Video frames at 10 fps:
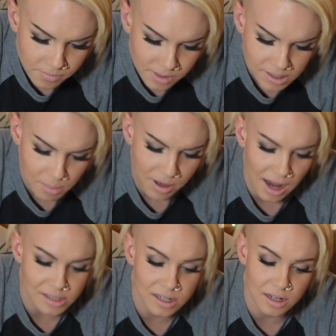Somebody
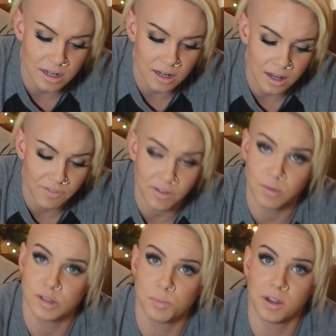asked if it
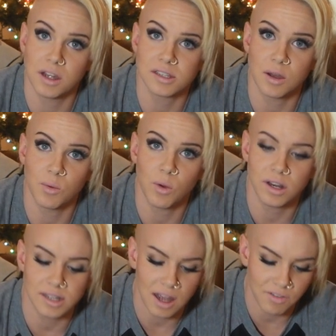was because I
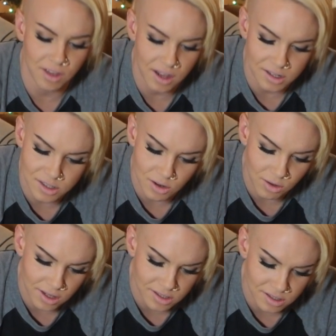wanted to have kids. No,
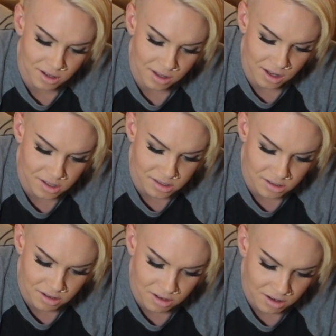that's not the
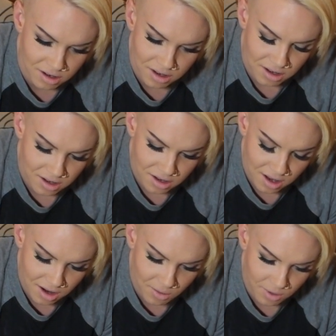answer.
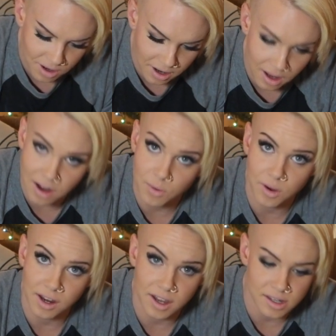I don't
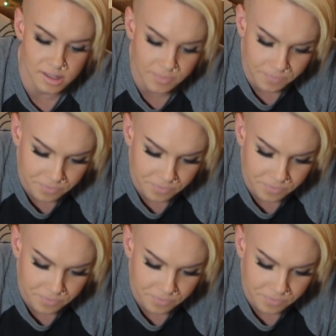want kids.